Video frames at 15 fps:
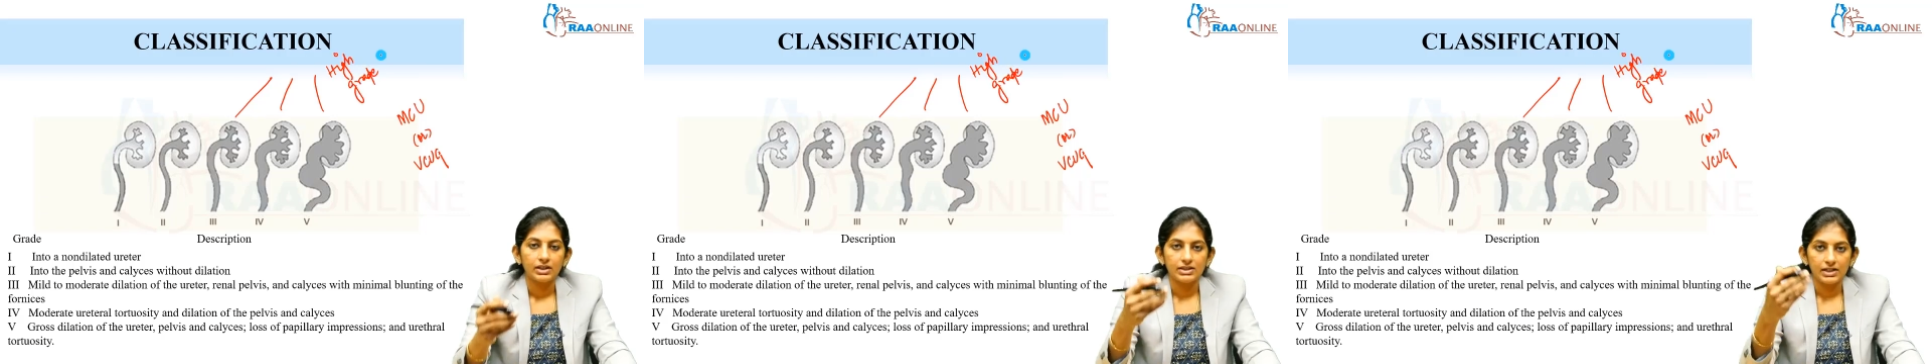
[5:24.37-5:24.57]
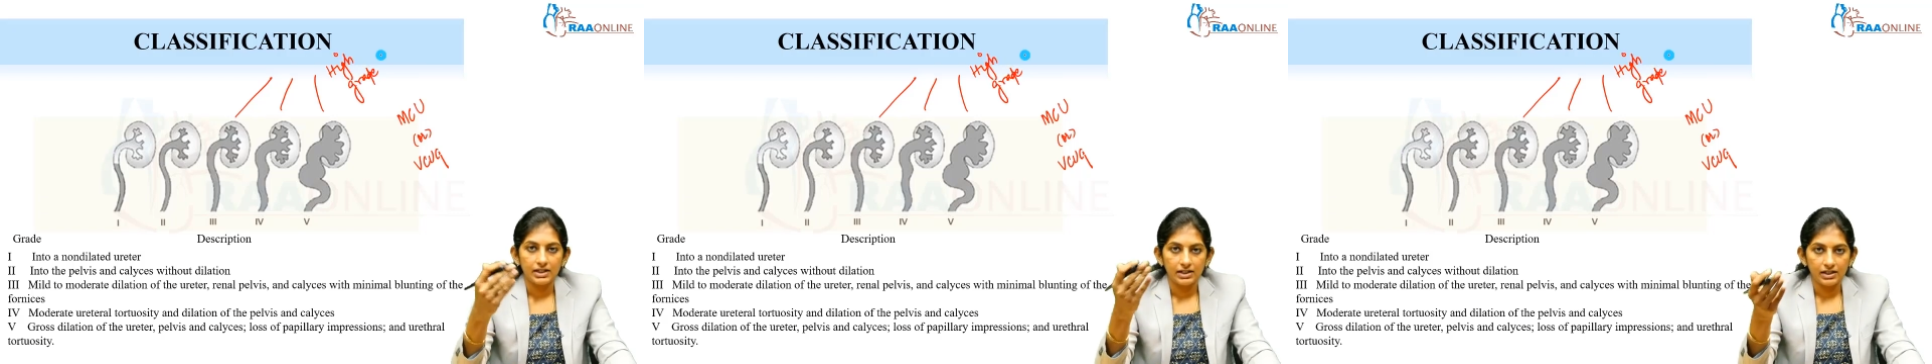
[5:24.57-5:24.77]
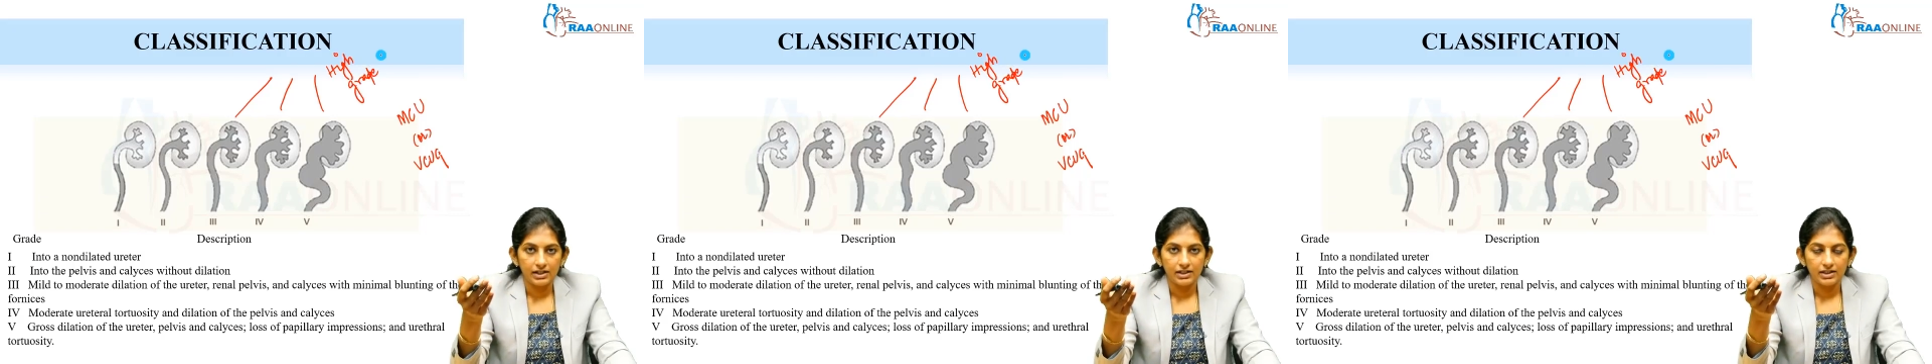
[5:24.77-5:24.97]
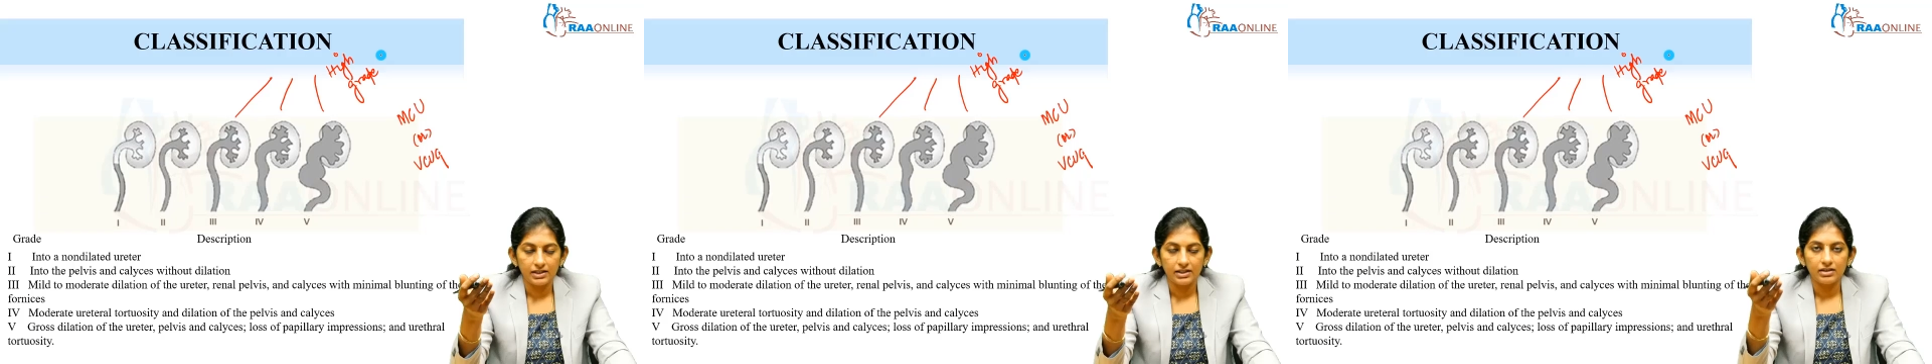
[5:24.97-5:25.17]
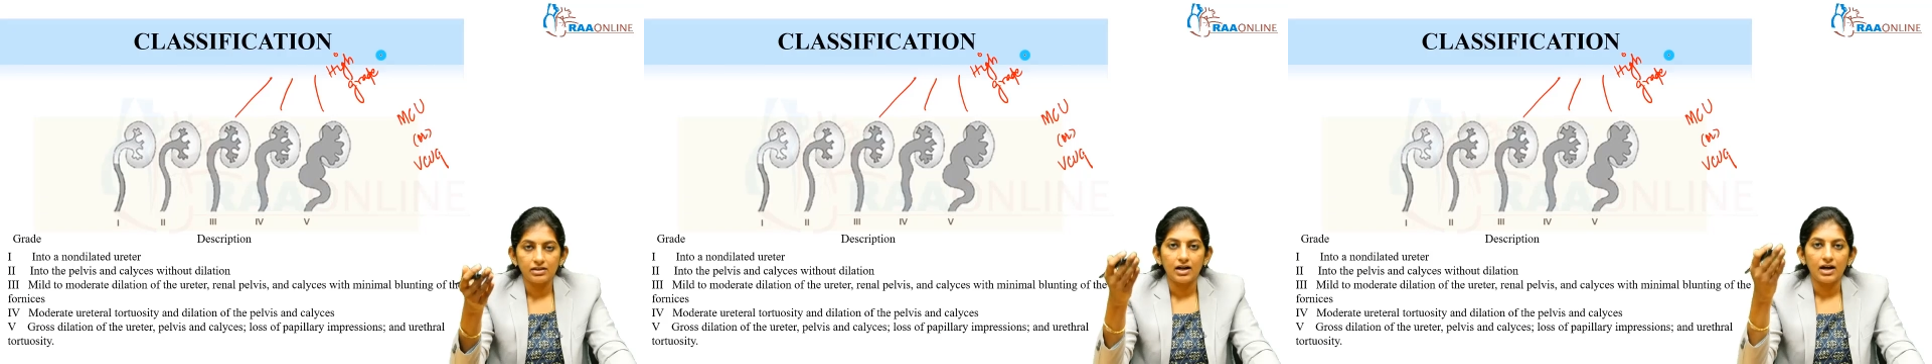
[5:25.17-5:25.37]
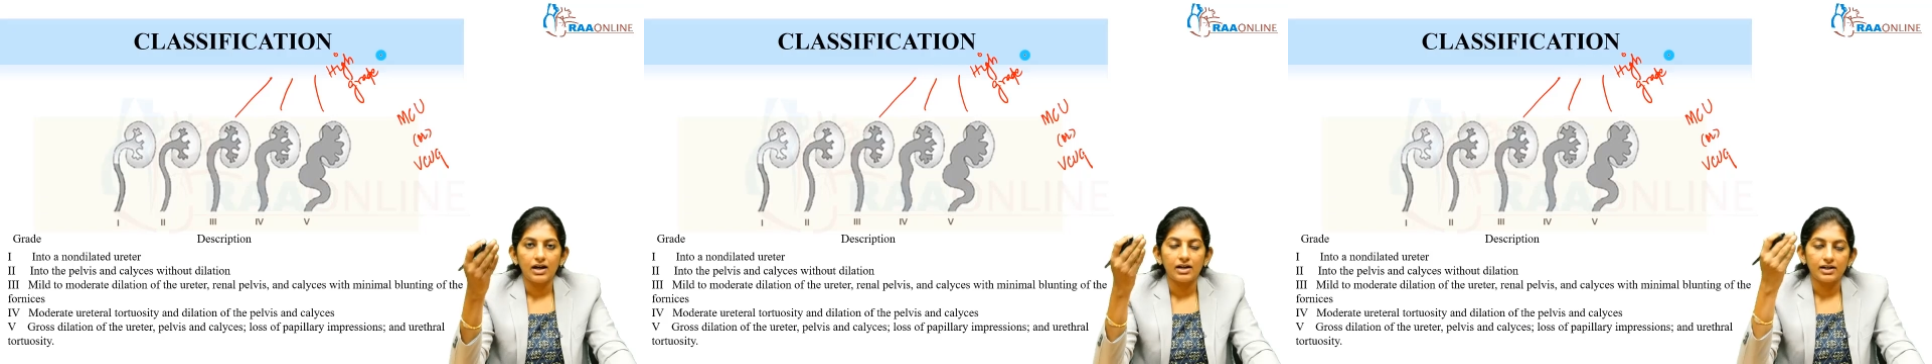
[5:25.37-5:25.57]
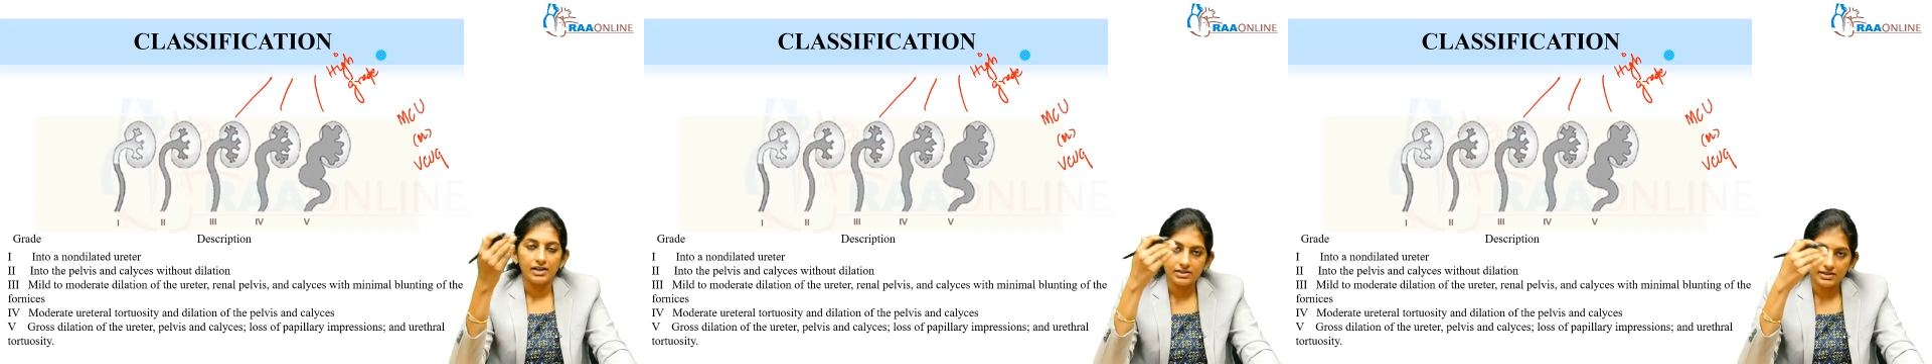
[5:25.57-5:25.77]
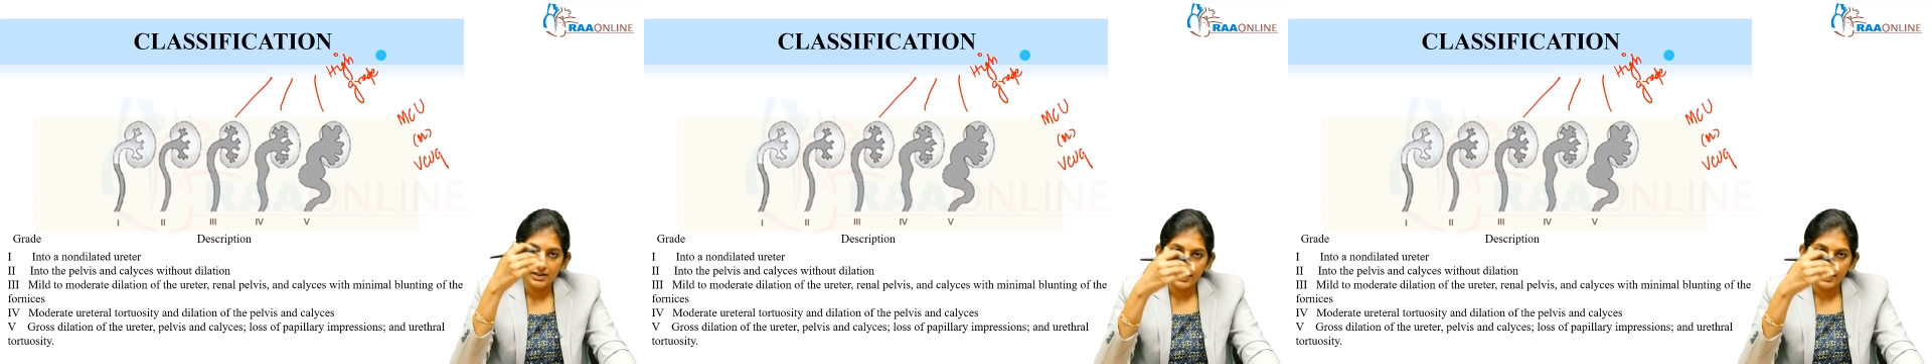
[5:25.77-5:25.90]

generally are less